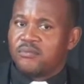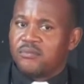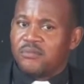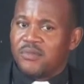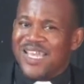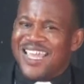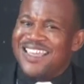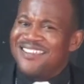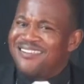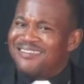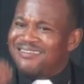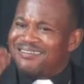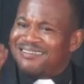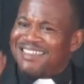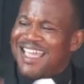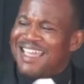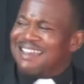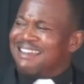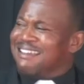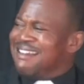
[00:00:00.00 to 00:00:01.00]

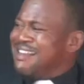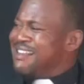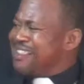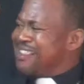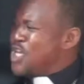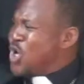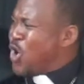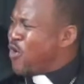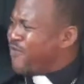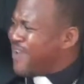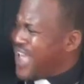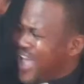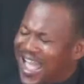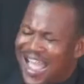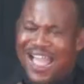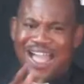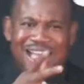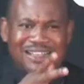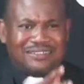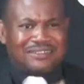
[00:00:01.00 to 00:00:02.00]
Integrity of
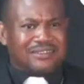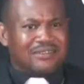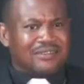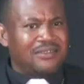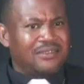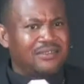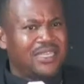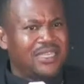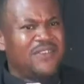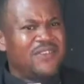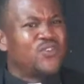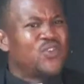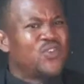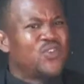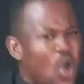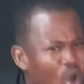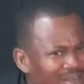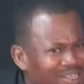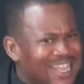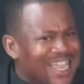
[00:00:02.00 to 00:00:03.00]
heart. If
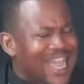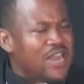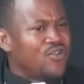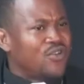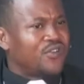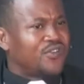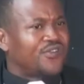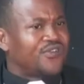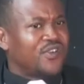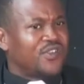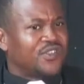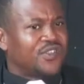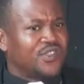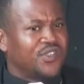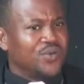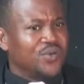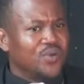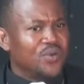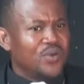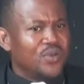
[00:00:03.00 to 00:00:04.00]
God cannot trust
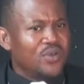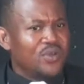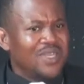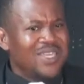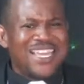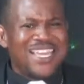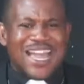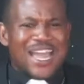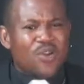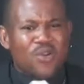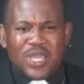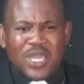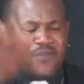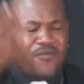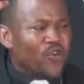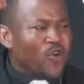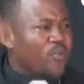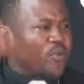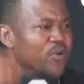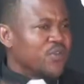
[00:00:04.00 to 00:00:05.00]
you, He cannot give you
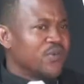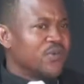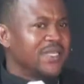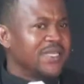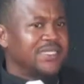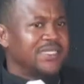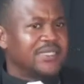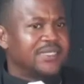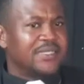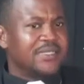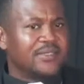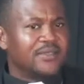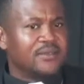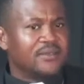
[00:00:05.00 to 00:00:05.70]
opportunities.